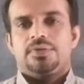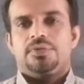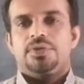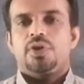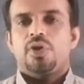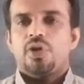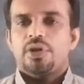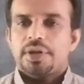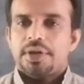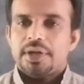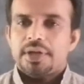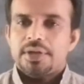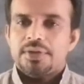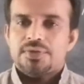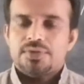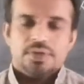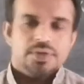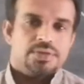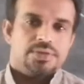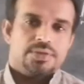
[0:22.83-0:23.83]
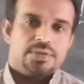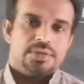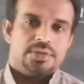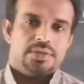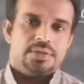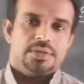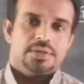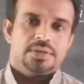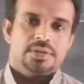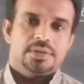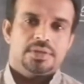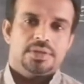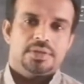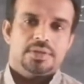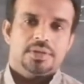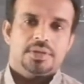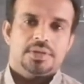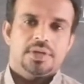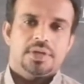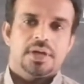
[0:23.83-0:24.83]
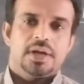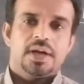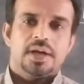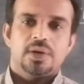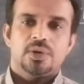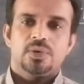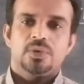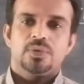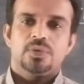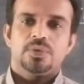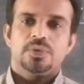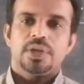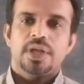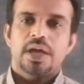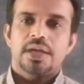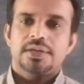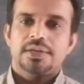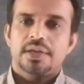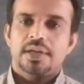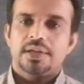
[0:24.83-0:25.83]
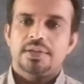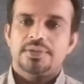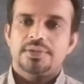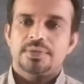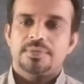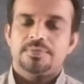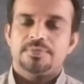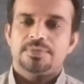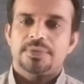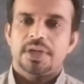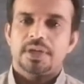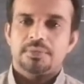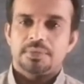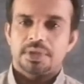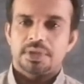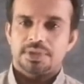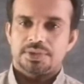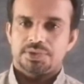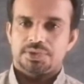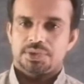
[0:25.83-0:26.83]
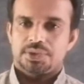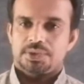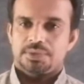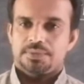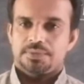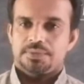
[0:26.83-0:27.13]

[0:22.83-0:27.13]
we already discussed how nationalism emerged